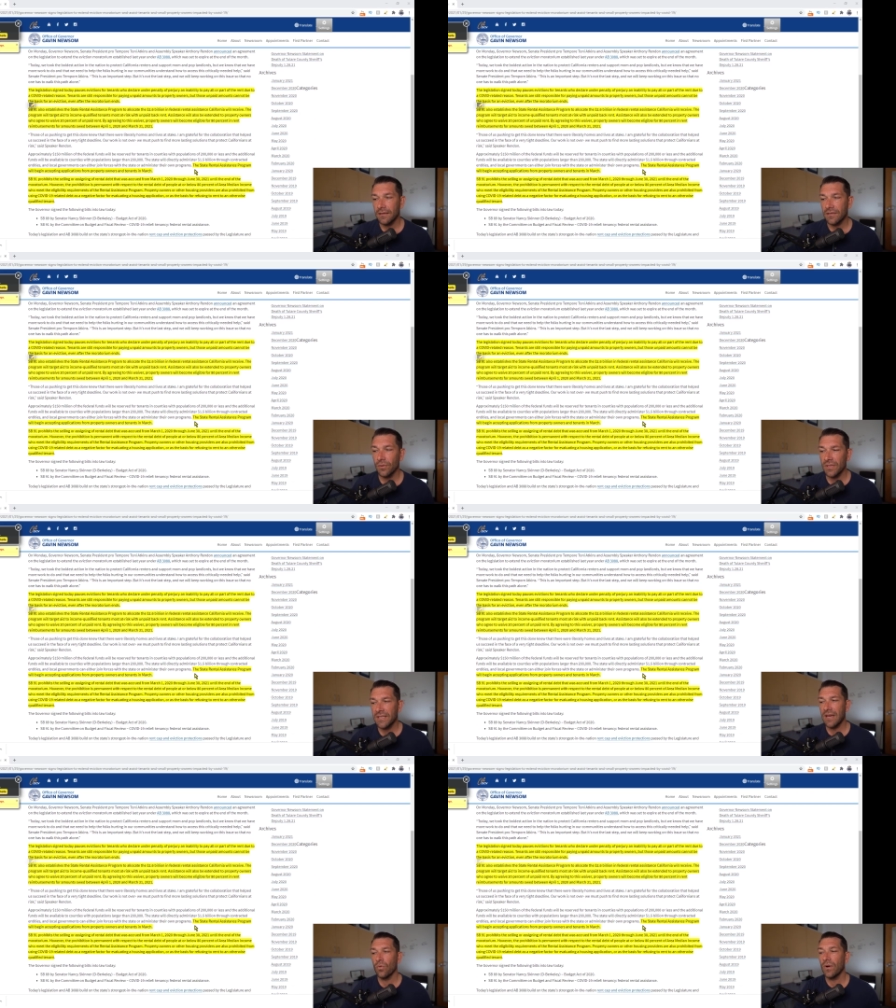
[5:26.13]
So the
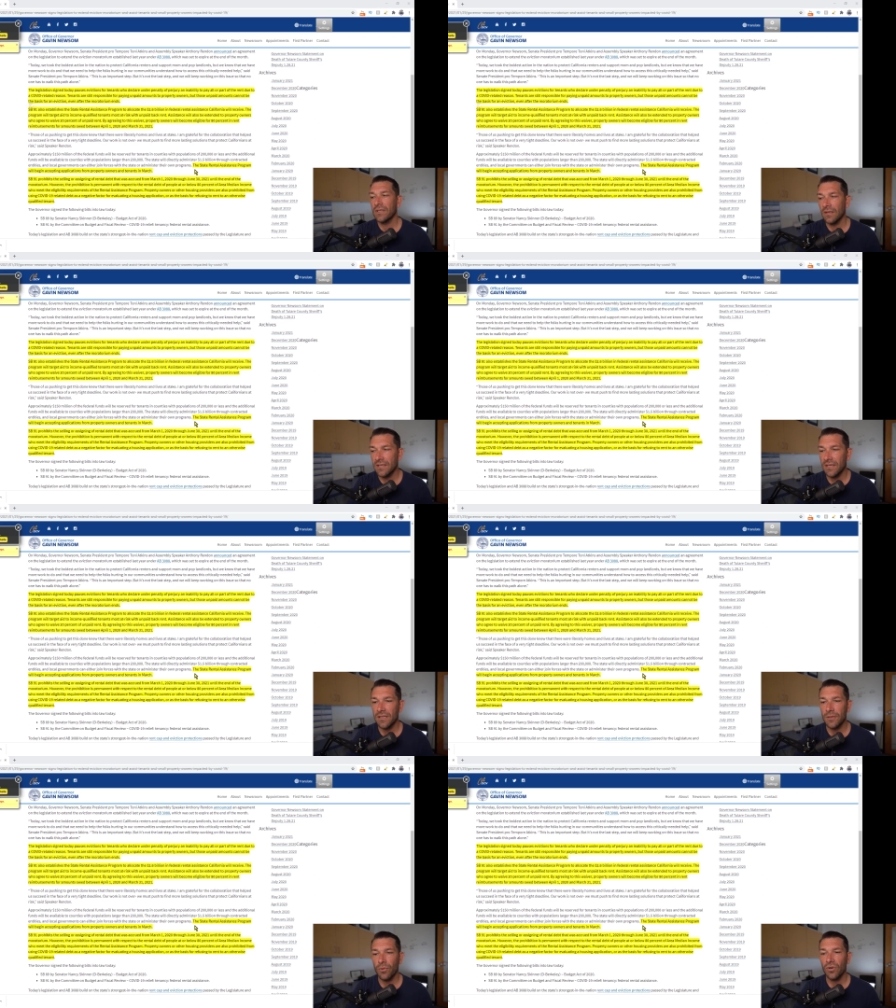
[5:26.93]
state rental
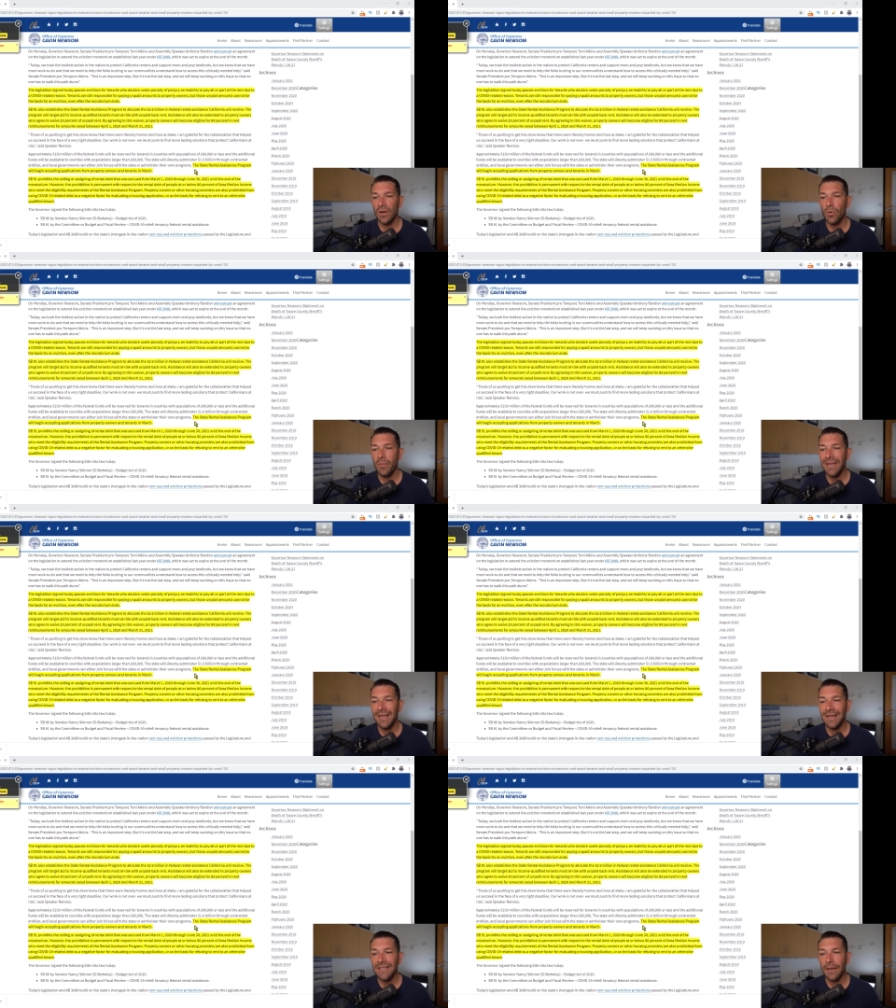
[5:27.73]
assistance program will
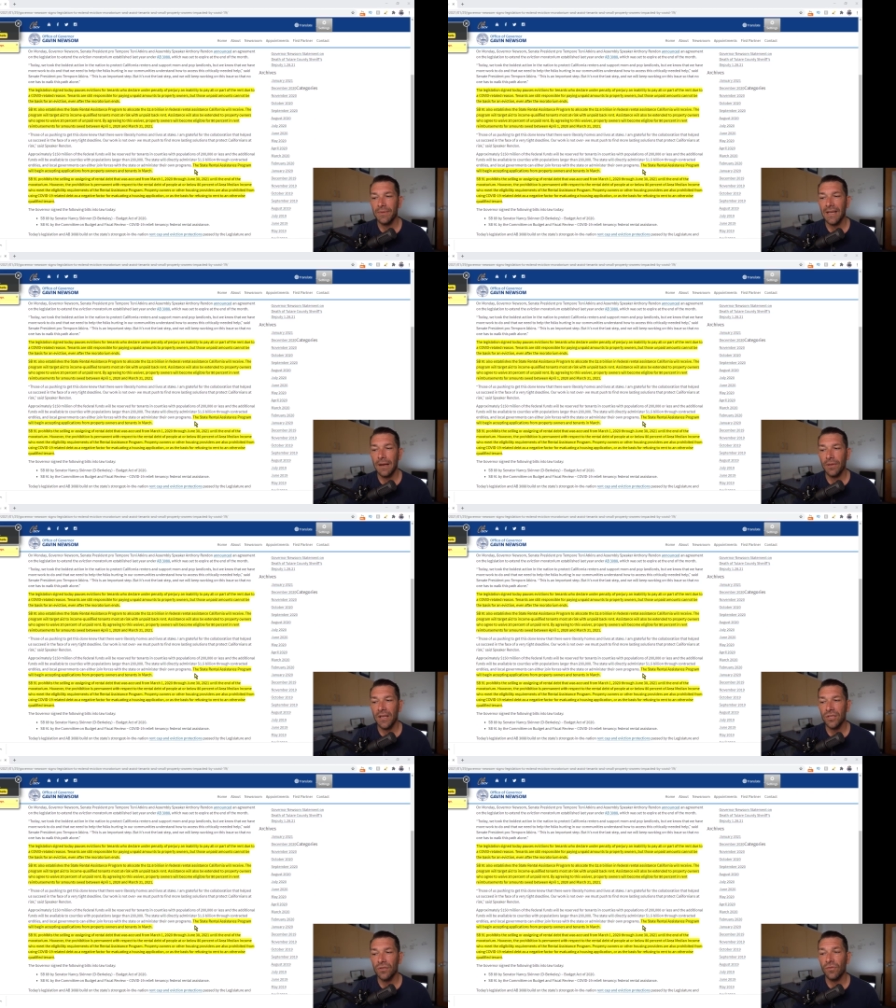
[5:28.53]
begin accepting
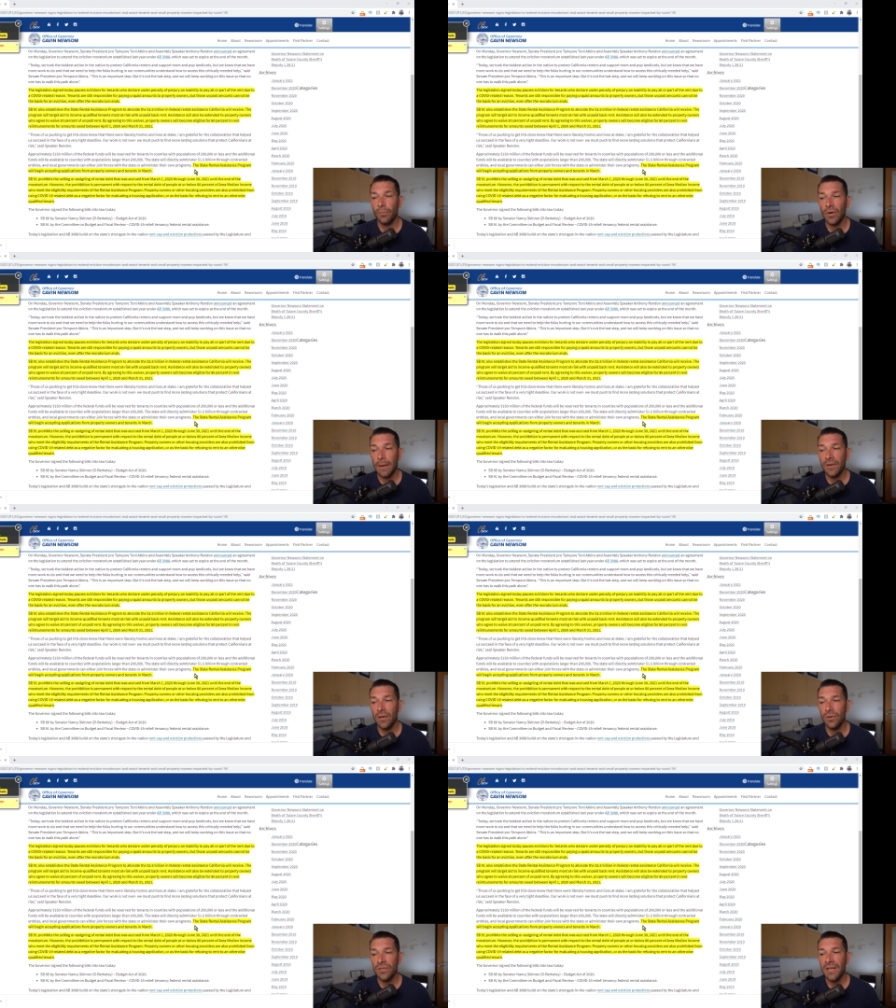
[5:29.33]
applications from property
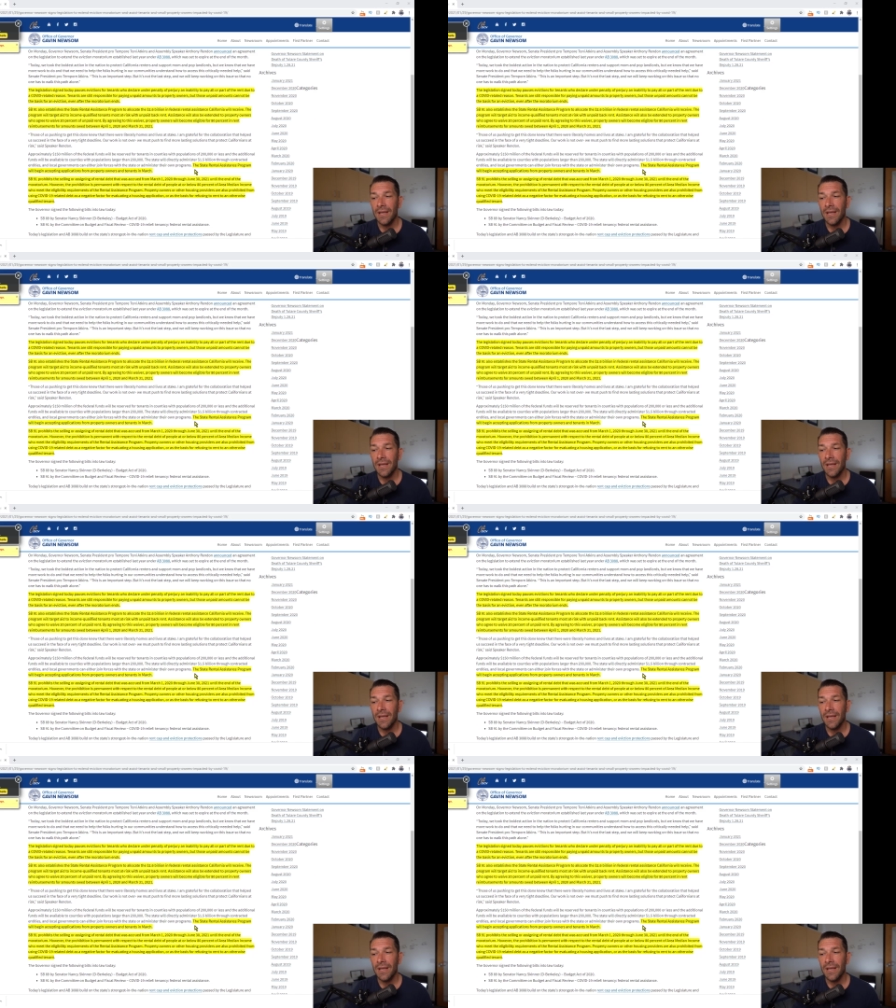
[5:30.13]
owners